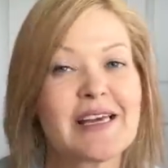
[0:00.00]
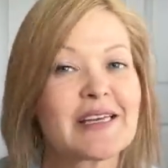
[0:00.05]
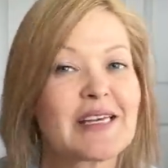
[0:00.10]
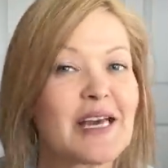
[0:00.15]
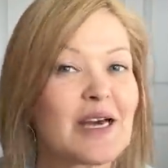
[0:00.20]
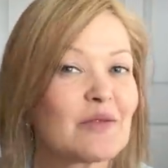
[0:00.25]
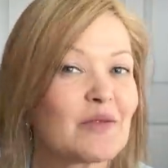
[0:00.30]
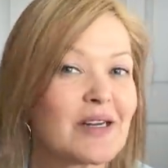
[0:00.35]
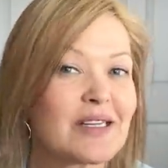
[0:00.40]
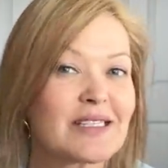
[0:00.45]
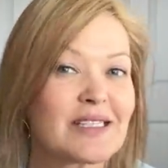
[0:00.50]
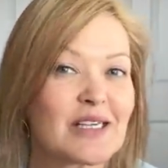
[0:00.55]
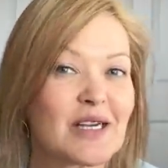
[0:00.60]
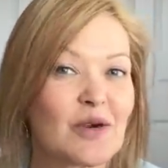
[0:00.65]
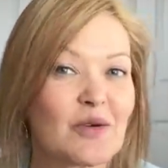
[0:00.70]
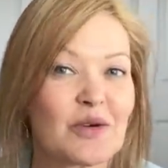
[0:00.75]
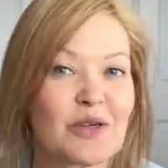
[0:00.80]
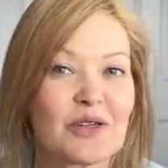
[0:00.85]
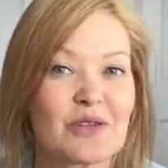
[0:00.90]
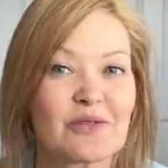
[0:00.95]
Can't wait to
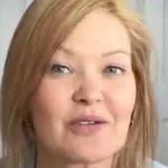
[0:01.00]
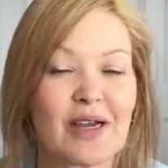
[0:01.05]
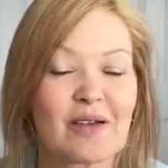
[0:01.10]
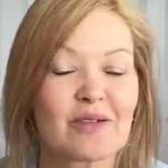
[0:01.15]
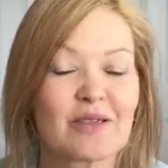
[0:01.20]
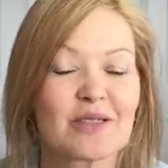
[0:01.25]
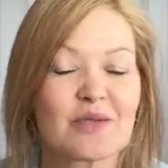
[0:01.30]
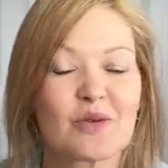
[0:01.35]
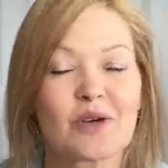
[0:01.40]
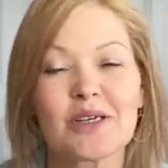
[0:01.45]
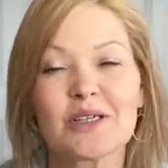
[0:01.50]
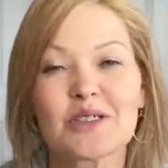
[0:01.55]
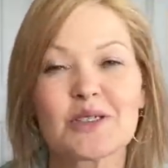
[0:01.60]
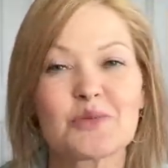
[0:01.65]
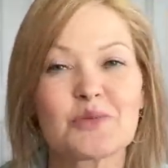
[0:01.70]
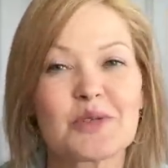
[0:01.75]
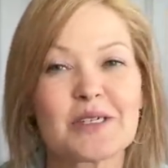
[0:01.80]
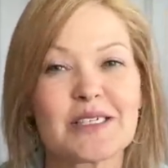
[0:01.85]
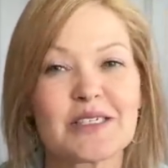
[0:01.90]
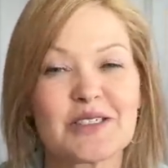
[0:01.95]
hear what your favorites were, so
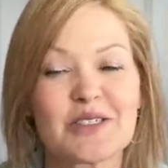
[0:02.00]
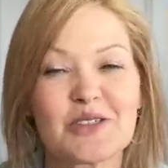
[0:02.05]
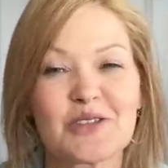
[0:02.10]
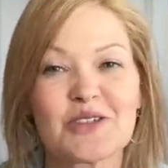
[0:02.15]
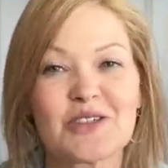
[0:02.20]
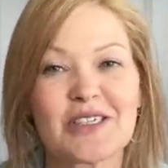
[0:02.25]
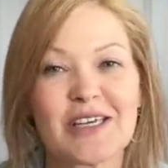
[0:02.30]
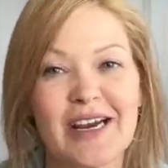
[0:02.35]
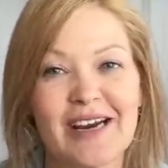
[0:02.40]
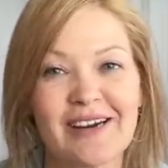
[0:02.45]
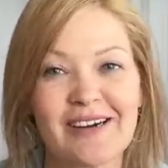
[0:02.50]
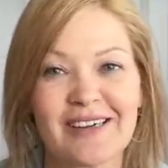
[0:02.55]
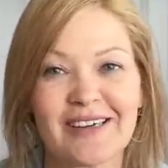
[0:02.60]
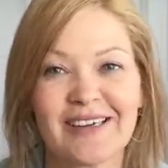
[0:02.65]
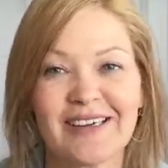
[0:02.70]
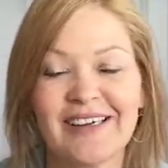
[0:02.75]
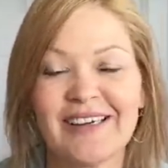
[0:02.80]
please do share.